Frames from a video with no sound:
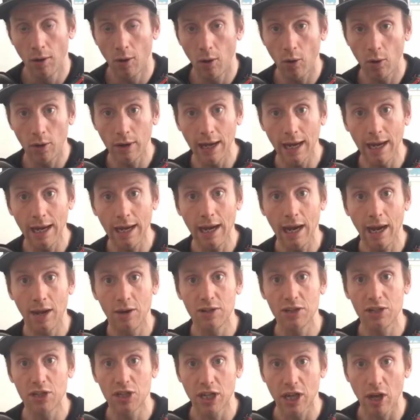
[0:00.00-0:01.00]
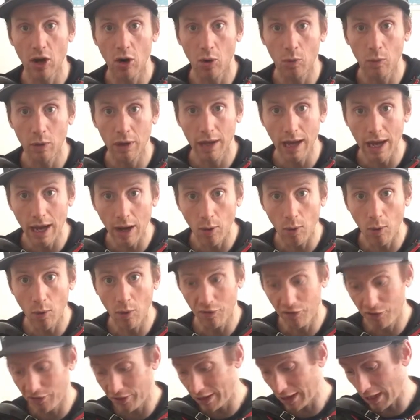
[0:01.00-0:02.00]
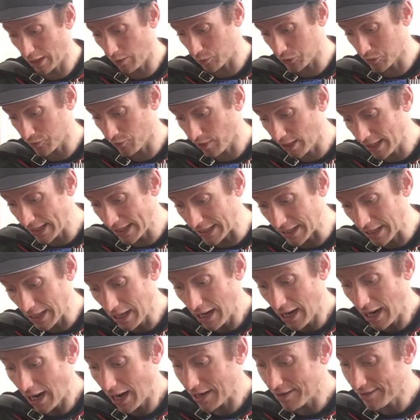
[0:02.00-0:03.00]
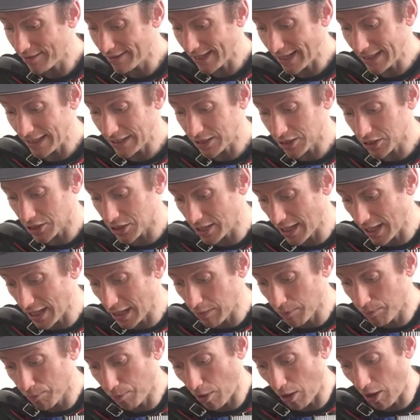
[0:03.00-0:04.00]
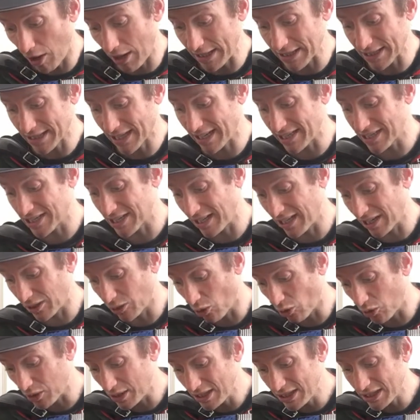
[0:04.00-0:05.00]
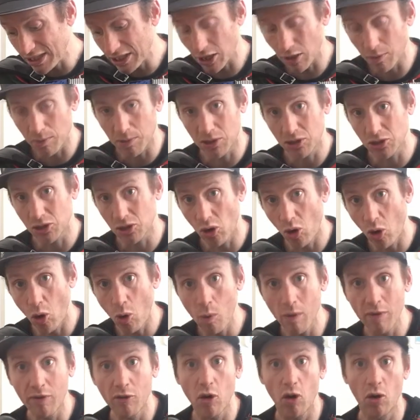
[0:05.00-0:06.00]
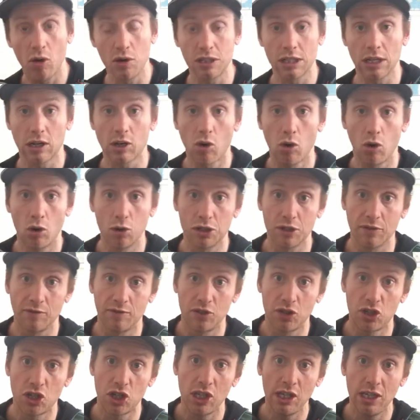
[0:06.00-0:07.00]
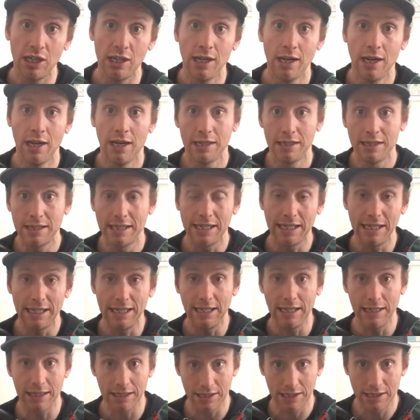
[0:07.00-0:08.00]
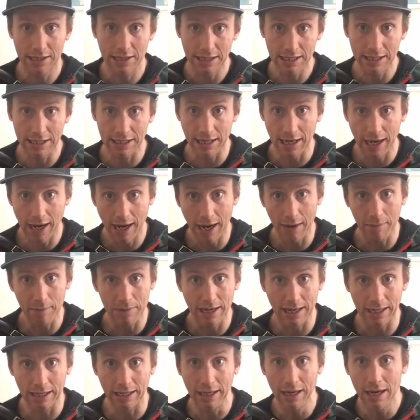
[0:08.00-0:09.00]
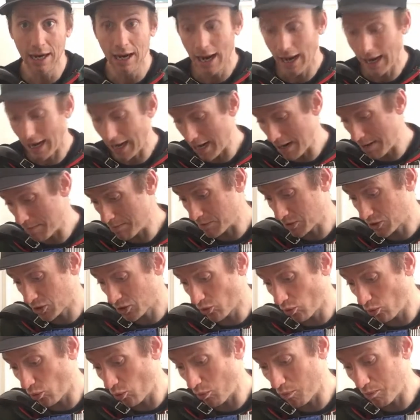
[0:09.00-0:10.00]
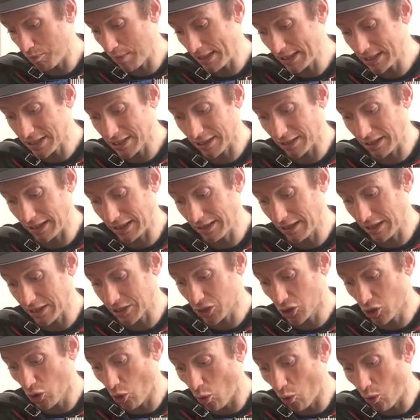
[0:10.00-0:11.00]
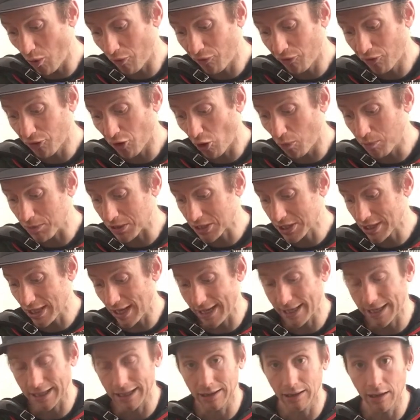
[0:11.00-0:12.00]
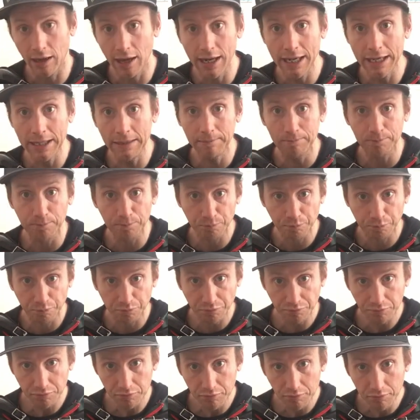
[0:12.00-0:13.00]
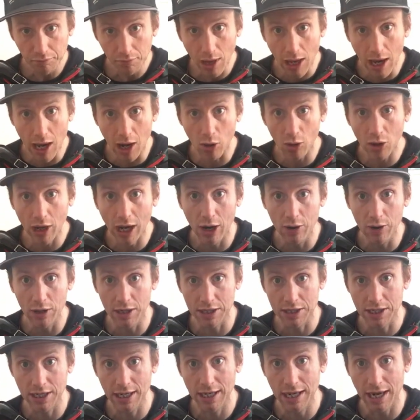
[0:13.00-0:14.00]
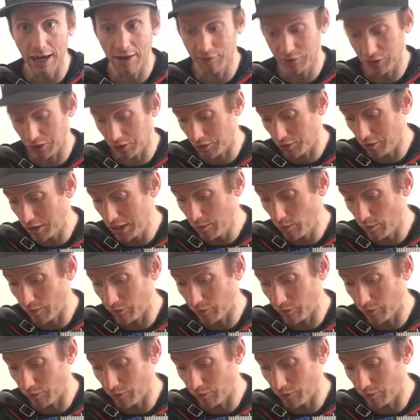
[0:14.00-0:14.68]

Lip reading: Okay, how did you get on with that? Hopefully that was fine. And then in the second part, it's actually a lot easier because all we've got is the chords of G, D and C happening. So basically, let's go from the second line. I'll count us in after 3.